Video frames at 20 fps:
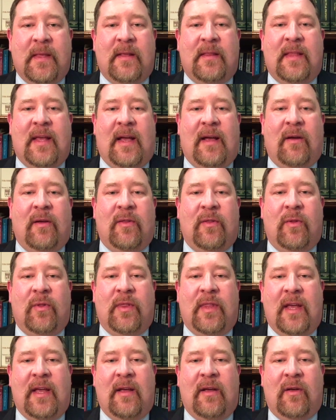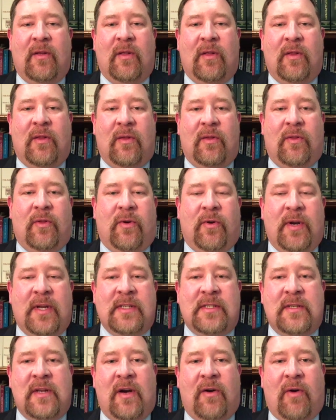that there
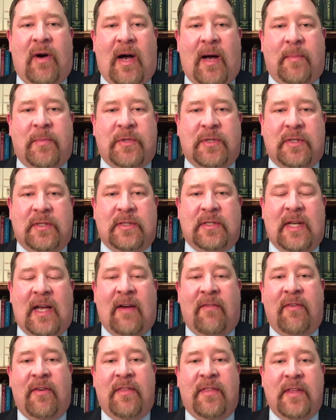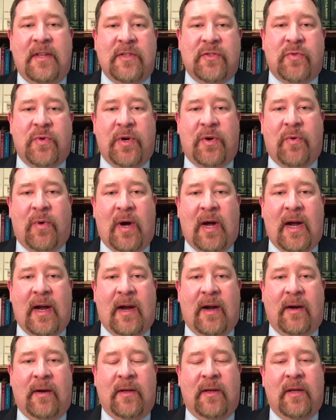is no options. Everything's
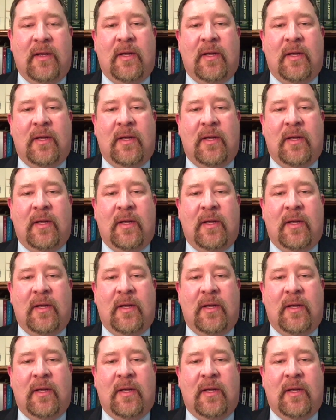required.